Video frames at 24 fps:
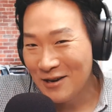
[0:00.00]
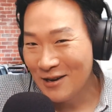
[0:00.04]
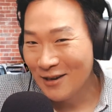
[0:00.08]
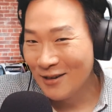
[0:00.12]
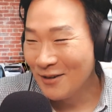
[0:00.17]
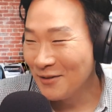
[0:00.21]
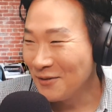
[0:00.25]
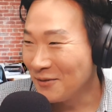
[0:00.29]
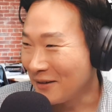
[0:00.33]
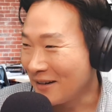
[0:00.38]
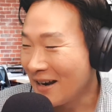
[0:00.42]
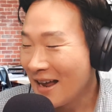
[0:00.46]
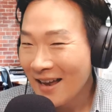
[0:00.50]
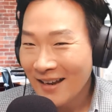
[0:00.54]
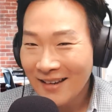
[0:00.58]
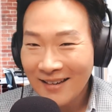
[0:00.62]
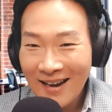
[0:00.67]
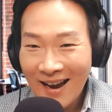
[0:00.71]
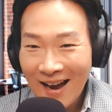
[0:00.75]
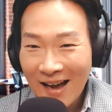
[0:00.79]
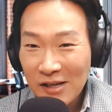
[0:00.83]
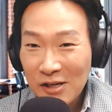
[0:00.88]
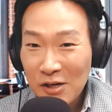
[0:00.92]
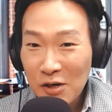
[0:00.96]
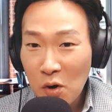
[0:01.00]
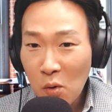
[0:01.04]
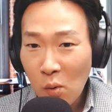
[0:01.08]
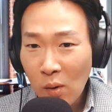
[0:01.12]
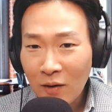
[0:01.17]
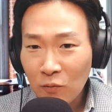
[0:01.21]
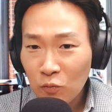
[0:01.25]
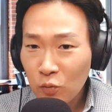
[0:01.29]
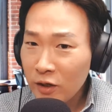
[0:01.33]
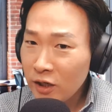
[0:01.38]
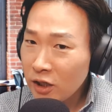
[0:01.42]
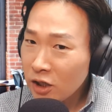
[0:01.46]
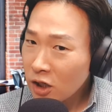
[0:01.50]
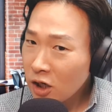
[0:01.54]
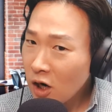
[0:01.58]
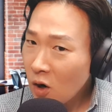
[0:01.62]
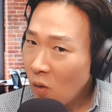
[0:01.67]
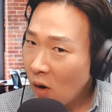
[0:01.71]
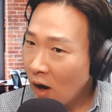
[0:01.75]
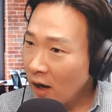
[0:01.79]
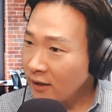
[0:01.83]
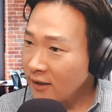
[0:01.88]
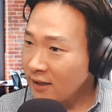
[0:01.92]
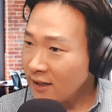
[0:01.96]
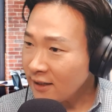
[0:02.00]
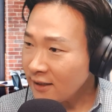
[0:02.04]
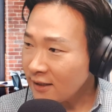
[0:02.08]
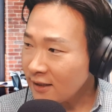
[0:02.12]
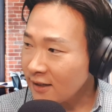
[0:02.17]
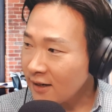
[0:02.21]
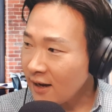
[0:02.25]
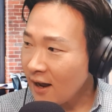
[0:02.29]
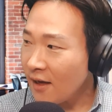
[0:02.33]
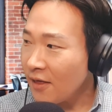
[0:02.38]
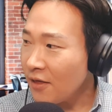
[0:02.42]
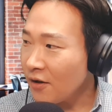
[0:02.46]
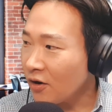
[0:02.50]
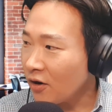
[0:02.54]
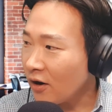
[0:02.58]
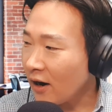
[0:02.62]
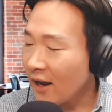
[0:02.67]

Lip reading: doing? Yeah, you know what? We should go hunting together.